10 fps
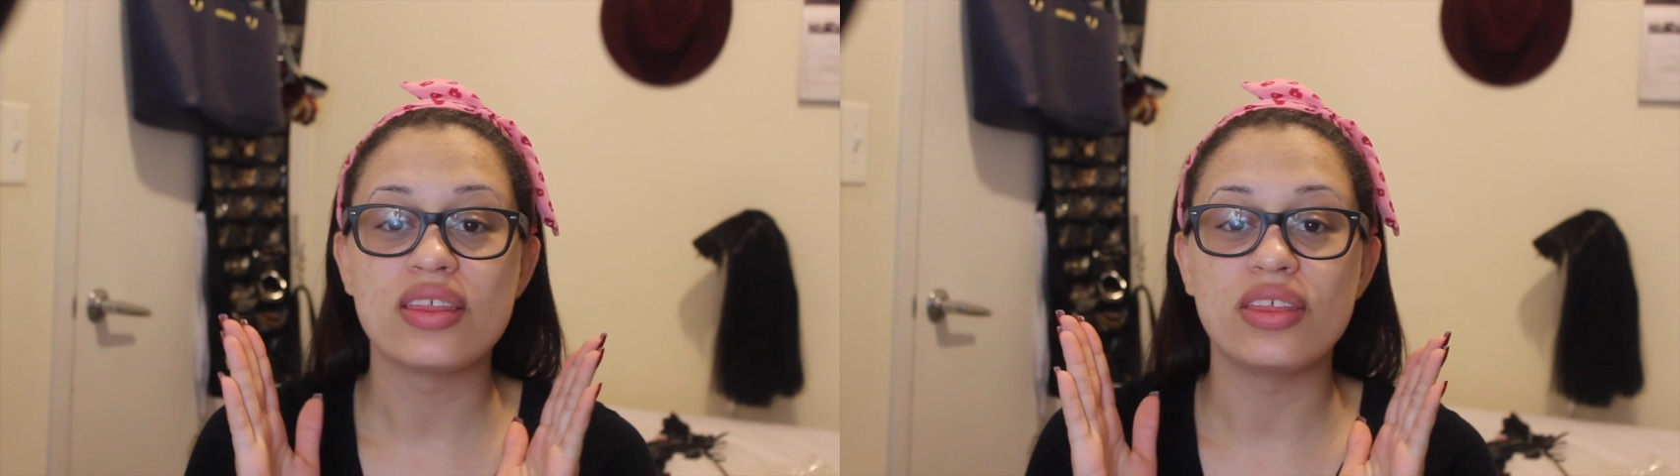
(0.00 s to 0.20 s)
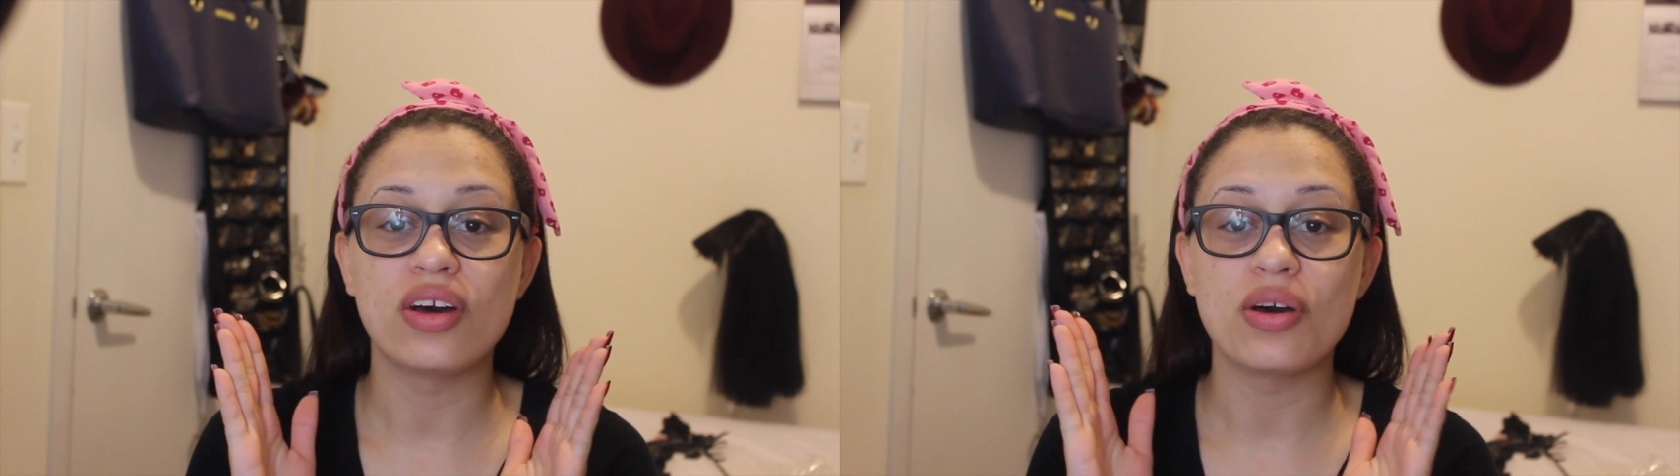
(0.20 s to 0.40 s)

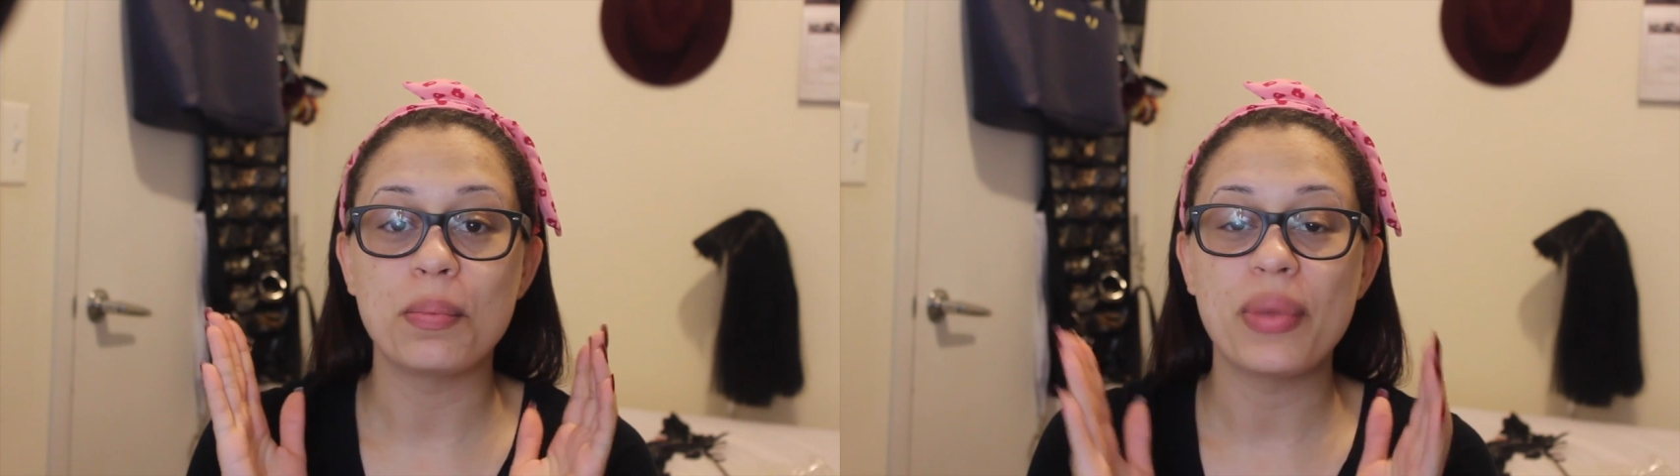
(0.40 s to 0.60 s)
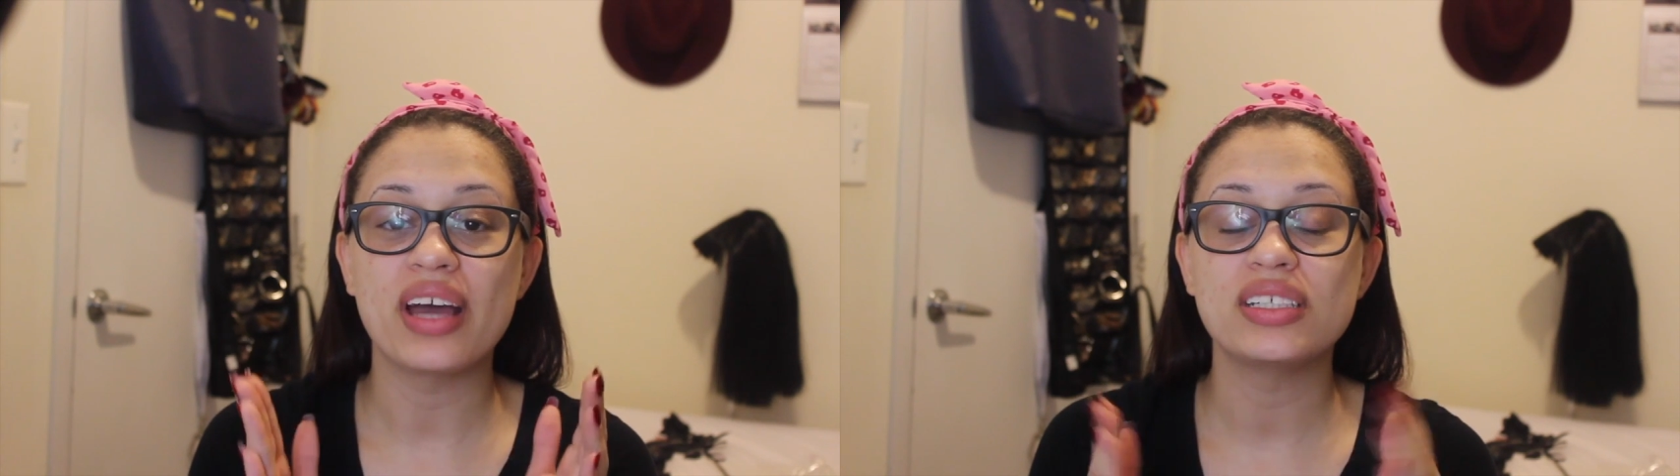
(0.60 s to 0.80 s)
the
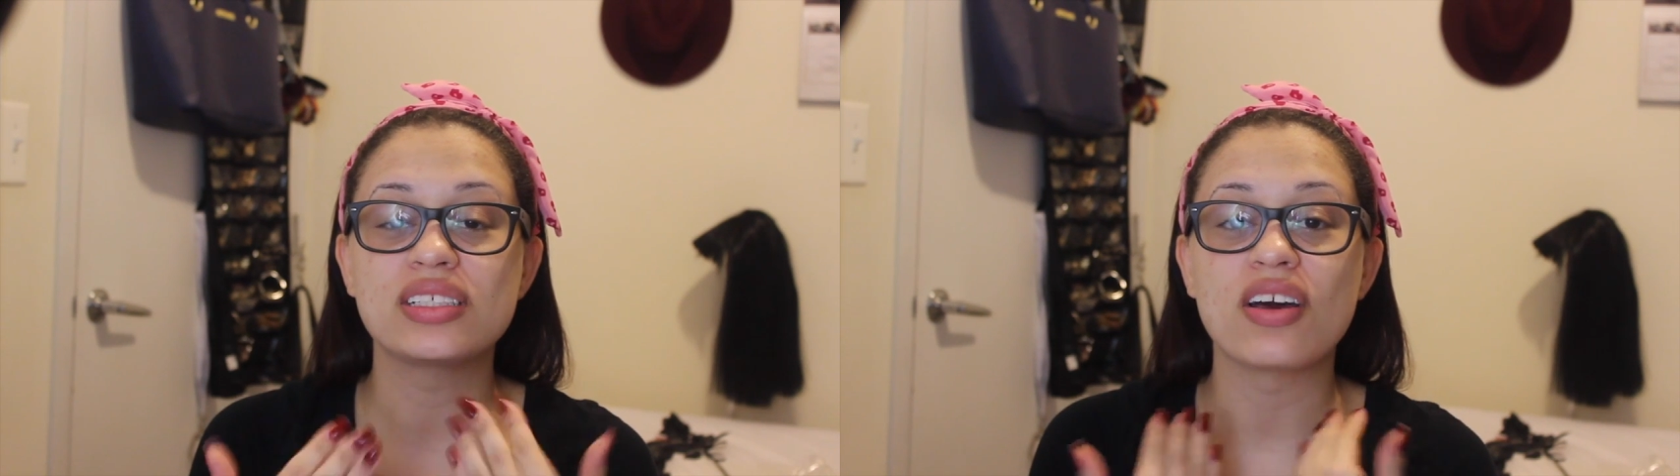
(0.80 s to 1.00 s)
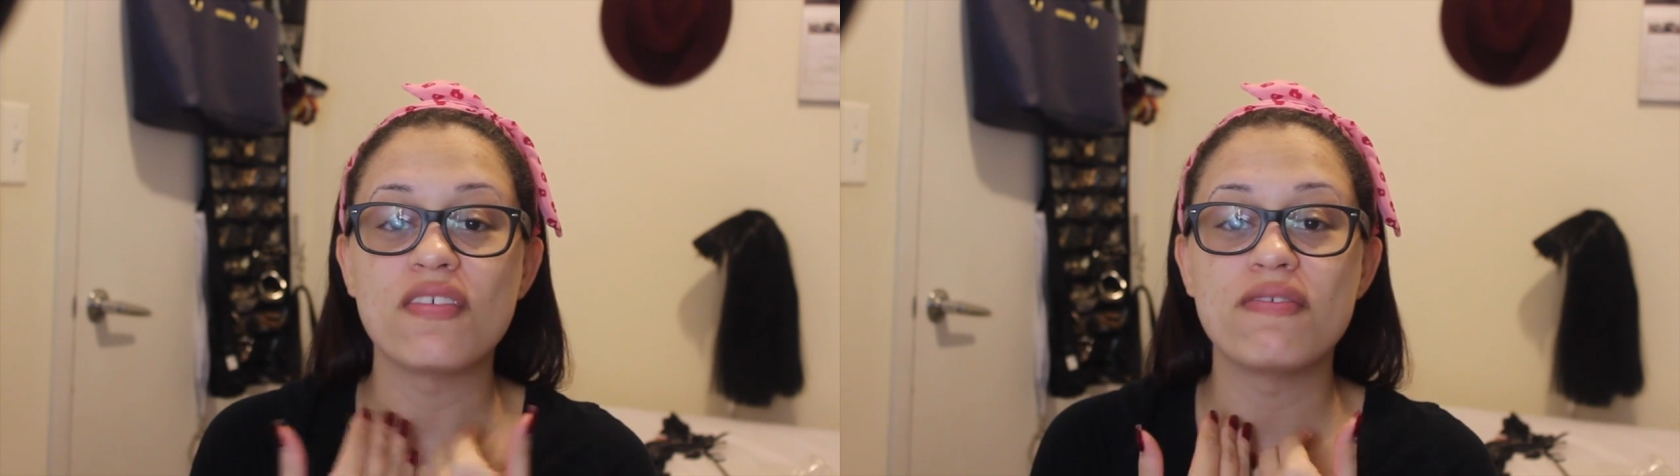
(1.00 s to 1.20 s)

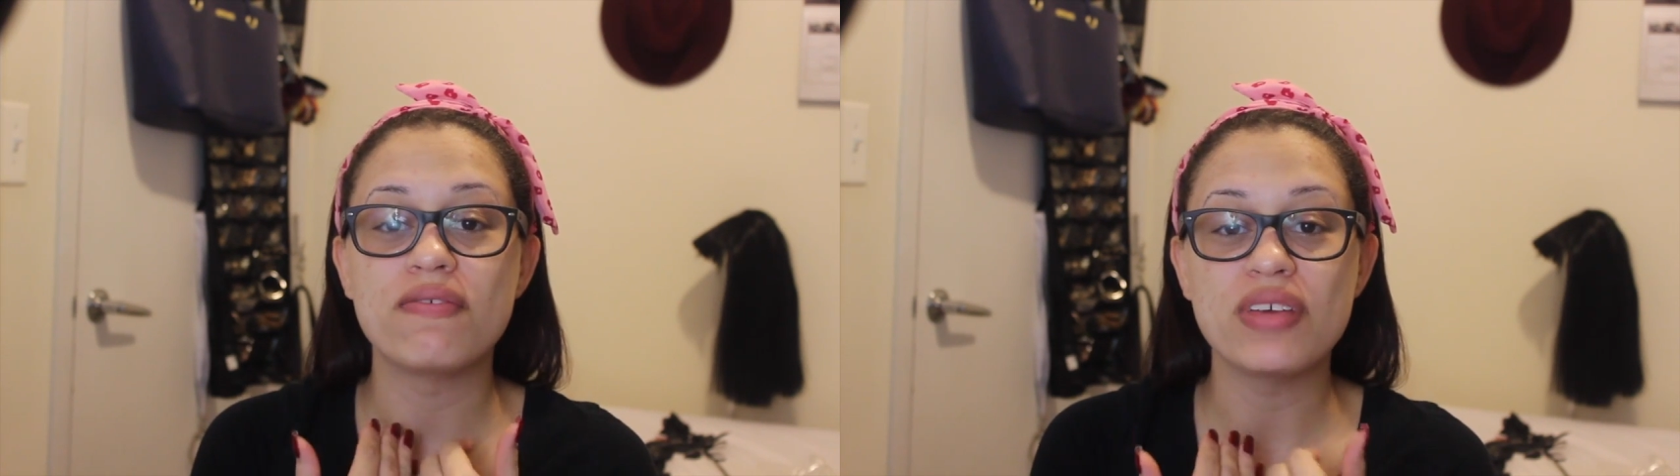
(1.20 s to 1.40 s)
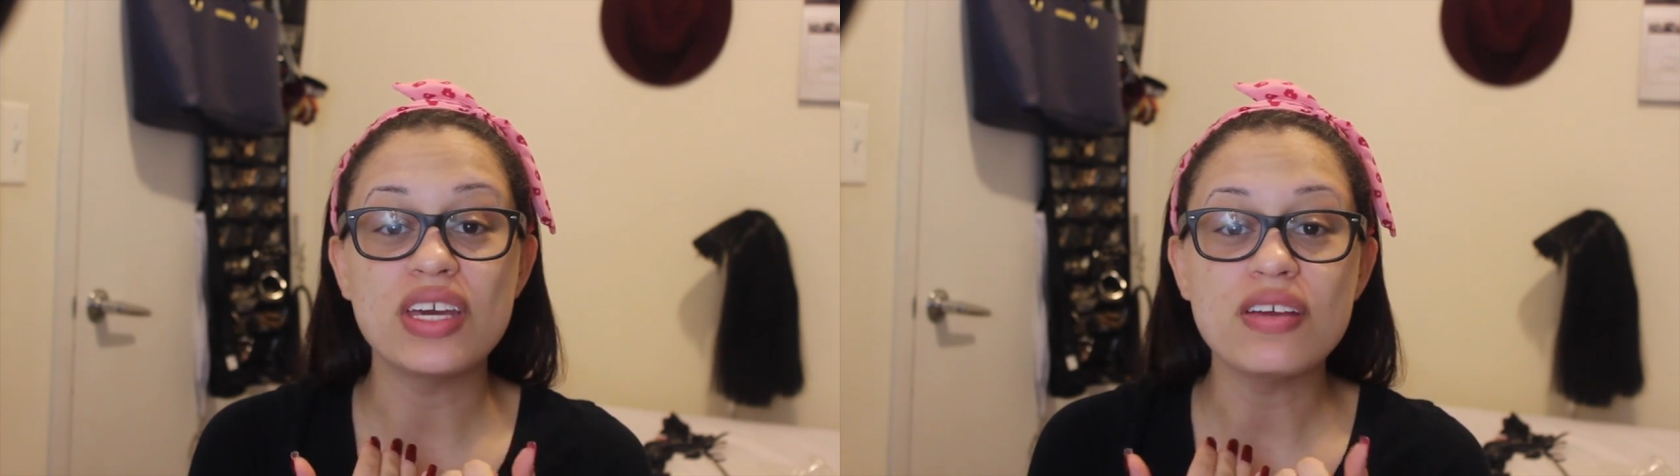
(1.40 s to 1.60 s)
Mask of
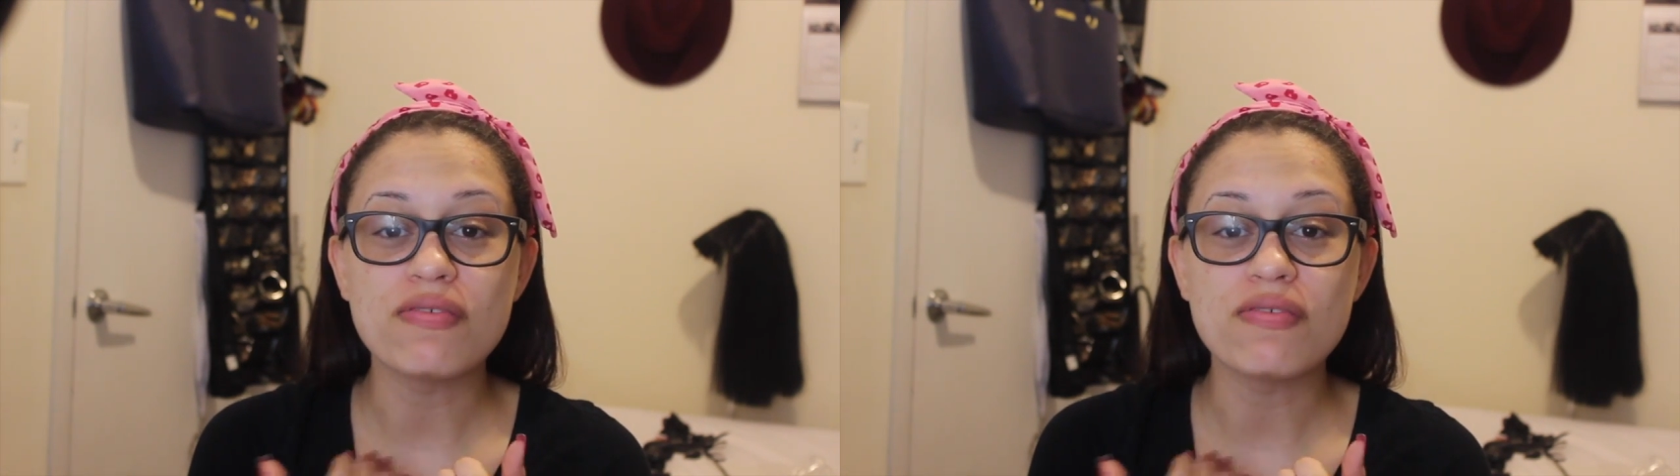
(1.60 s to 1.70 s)
V